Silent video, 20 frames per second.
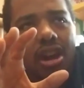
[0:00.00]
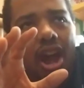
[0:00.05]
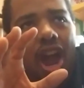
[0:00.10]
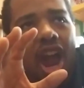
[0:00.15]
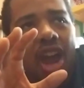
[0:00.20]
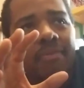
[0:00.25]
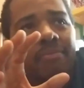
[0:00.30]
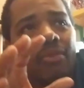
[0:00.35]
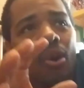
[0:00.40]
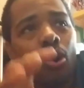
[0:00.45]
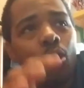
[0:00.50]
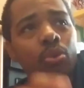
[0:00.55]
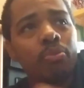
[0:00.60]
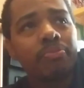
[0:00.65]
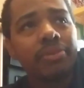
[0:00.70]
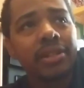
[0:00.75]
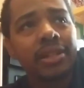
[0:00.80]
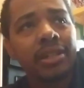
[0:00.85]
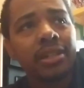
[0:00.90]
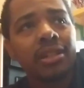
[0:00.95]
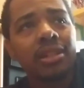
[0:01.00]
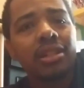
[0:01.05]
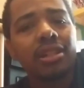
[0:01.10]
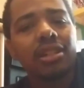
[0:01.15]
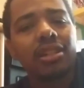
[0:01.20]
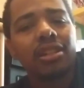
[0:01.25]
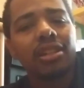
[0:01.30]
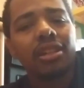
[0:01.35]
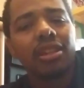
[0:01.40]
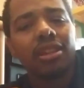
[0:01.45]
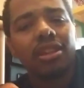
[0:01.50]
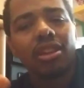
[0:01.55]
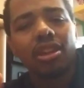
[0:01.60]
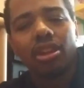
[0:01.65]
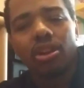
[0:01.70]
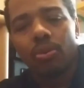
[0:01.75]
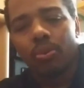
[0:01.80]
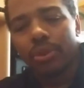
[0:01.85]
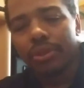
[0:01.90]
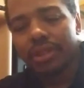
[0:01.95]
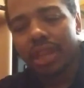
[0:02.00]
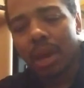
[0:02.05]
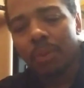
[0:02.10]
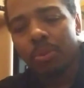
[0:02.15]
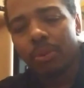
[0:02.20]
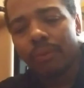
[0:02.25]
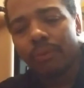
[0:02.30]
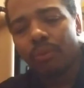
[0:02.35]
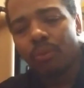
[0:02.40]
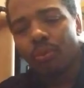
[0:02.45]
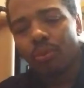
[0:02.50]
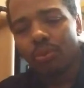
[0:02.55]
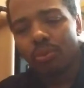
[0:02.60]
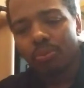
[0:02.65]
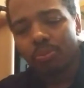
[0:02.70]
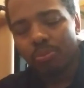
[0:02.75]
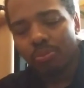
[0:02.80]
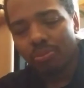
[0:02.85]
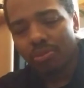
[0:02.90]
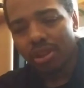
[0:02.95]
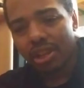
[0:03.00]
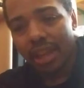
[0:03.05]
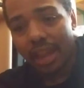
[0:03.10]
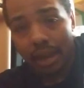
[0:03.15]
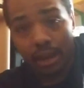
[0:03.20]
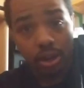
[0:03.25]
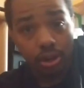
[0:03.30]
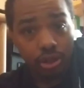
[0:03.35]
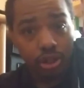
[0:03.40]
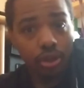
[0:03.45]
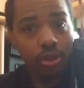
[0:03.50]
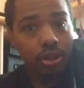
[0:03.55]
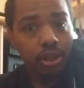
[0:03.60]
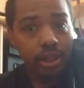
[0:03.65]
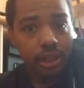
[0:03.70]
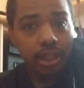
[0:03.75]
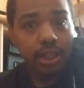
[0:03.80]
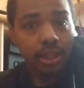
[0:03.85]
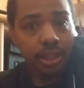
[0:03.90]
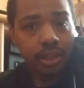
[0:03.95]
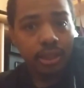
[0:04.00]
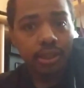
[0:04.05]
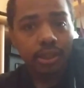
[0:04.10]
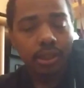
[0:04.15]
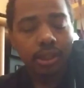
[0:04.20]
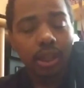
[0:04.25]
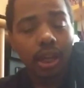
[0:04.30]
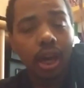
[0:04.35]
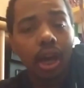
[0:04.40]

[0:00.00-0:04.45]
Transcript: I'm hoping the type of character he is,